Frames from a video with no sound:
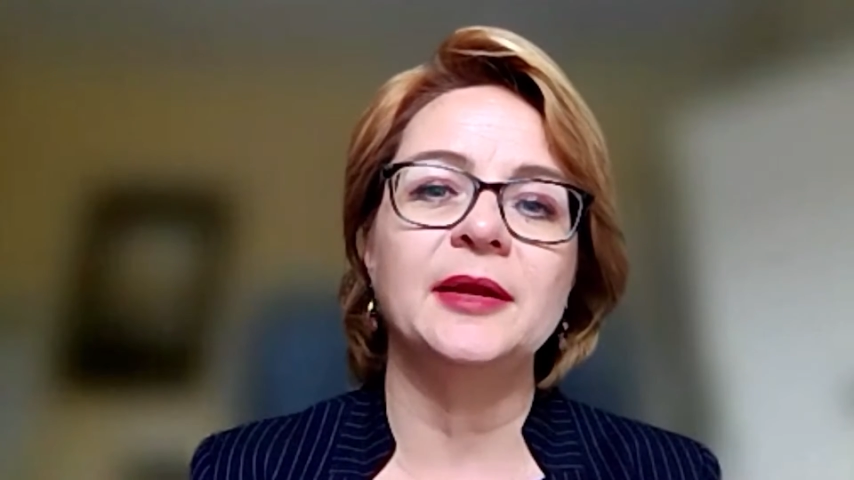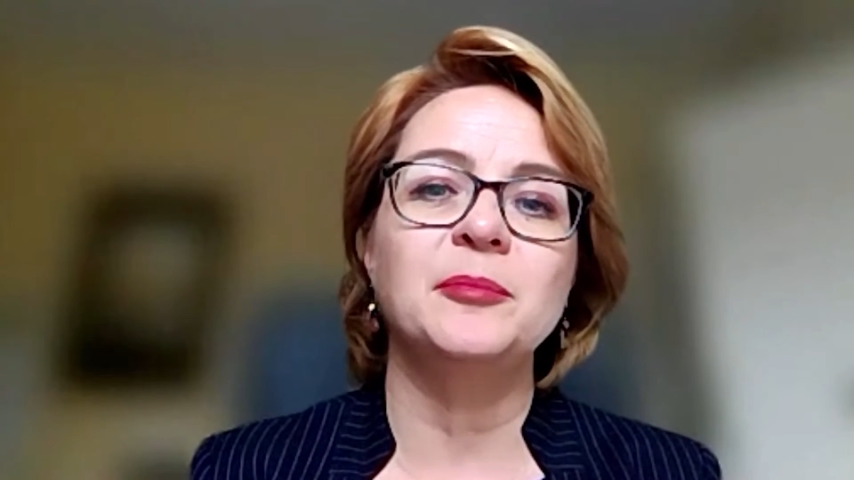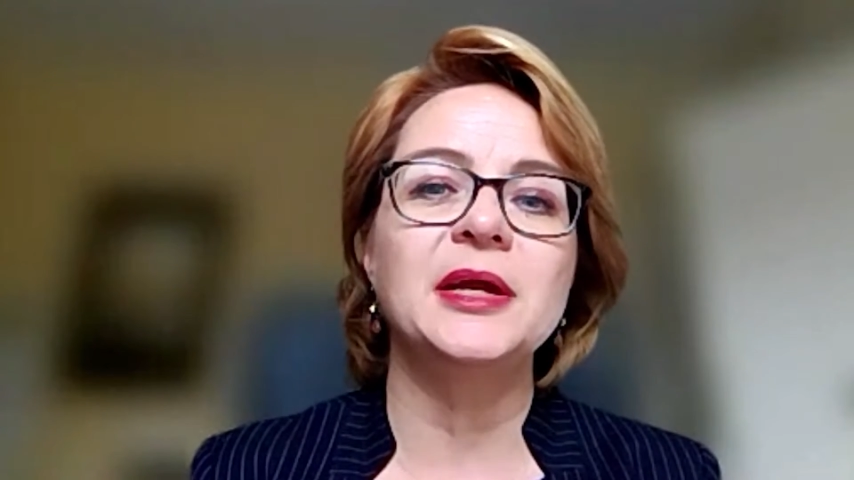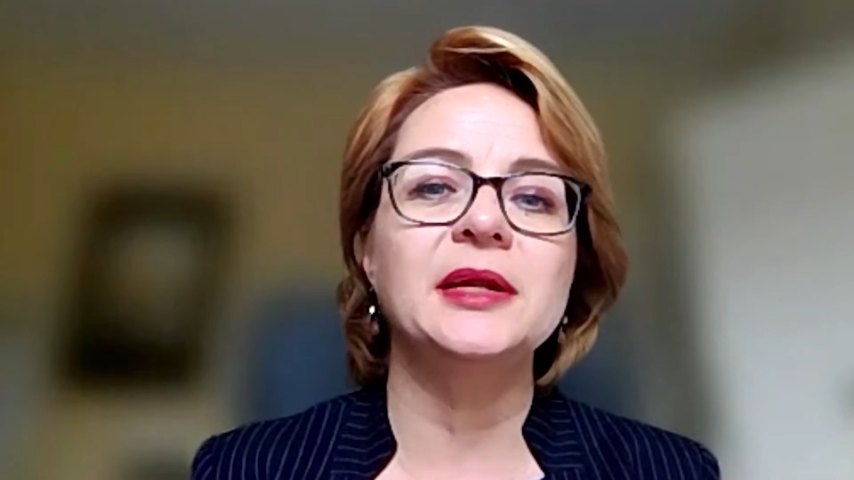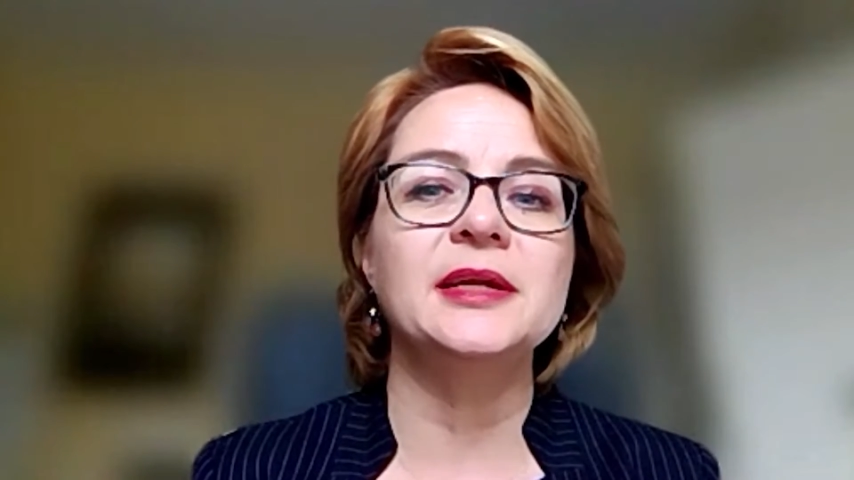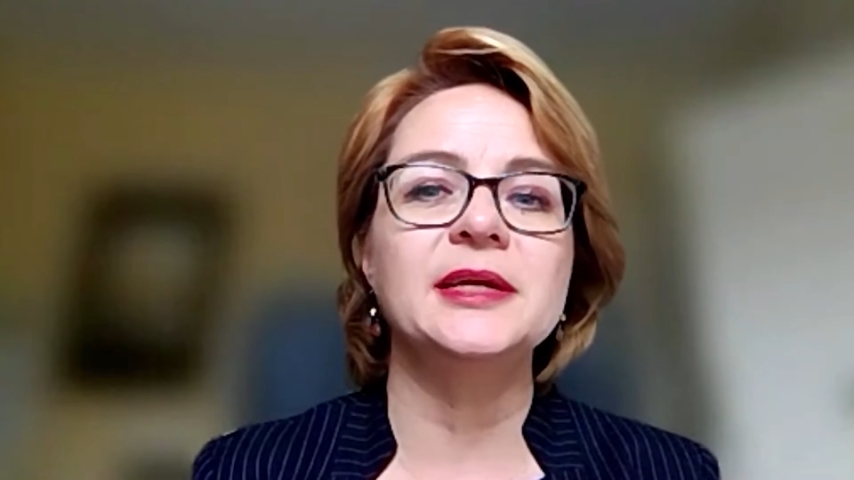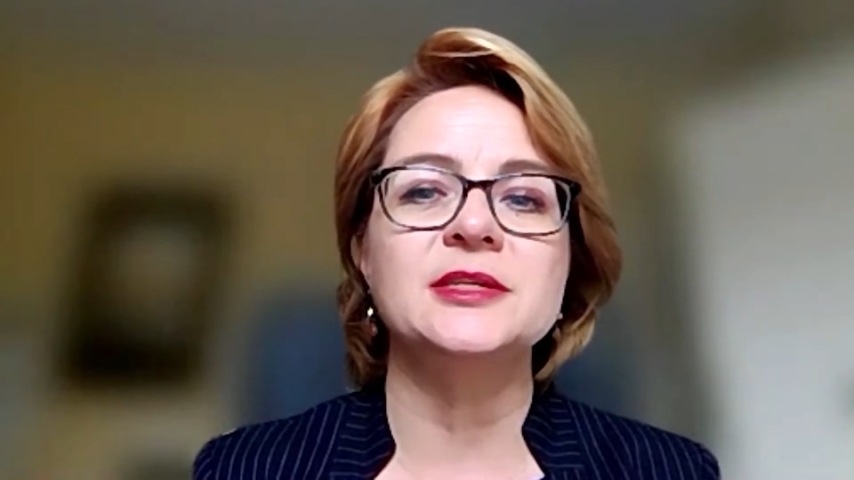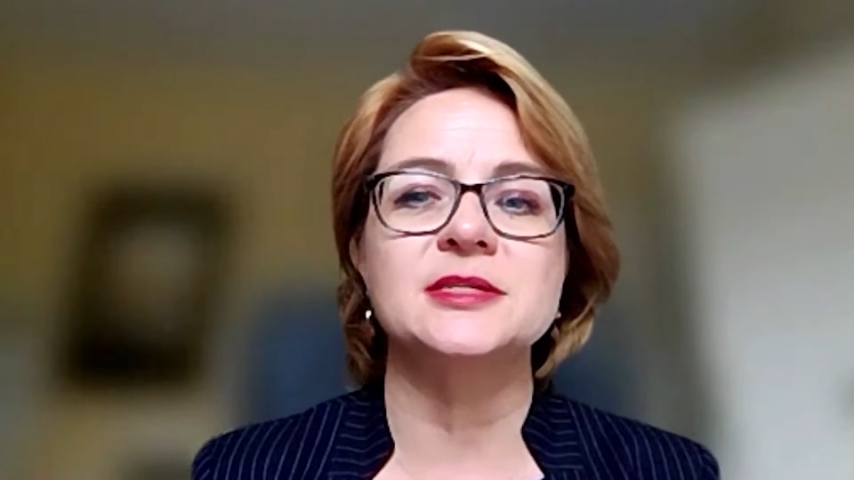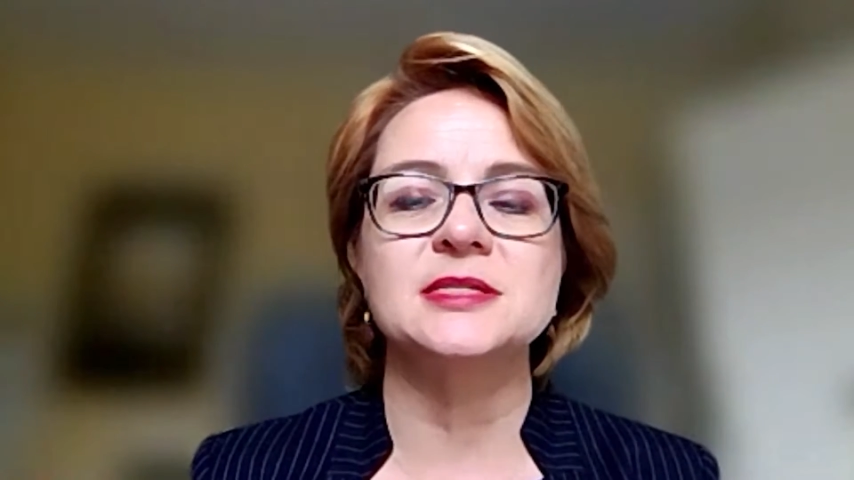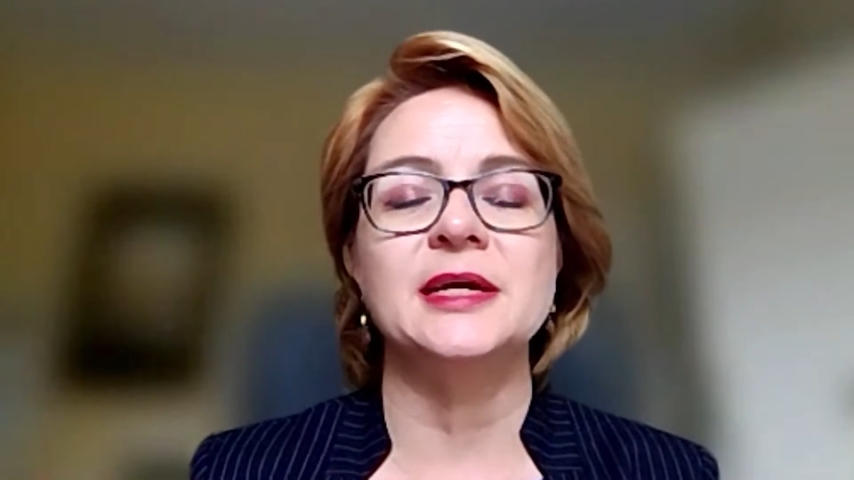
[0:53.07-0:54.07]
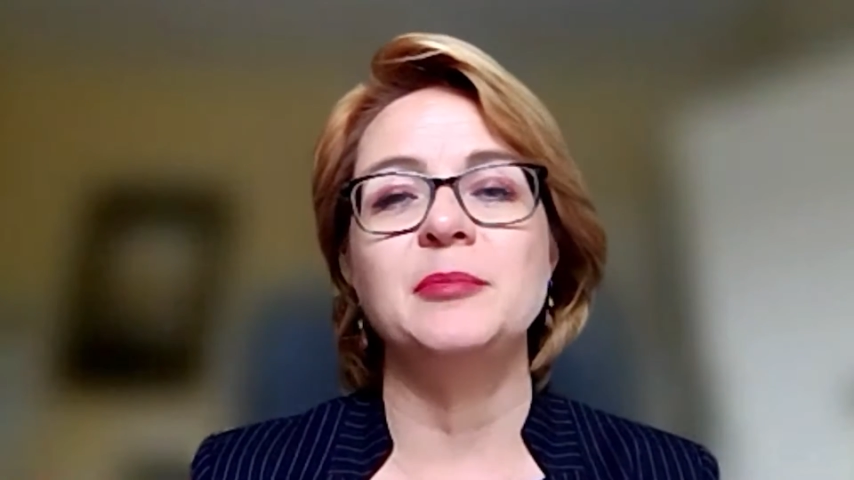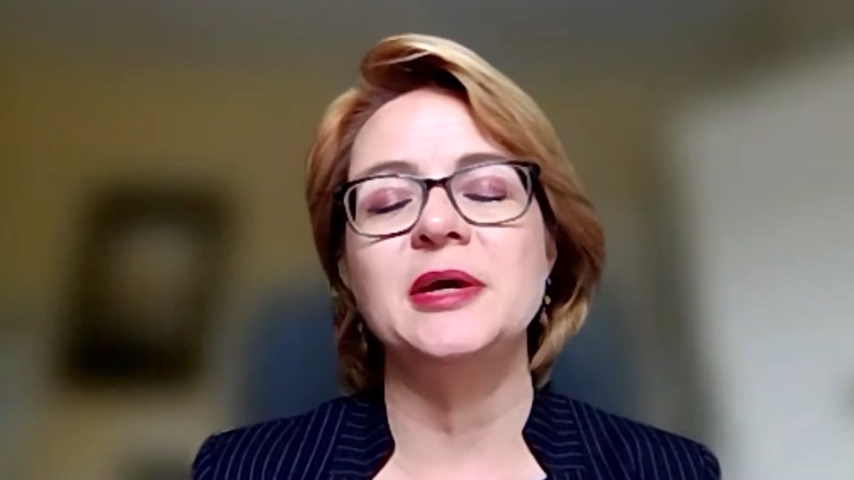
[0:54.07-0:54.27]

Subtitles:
and many leaders and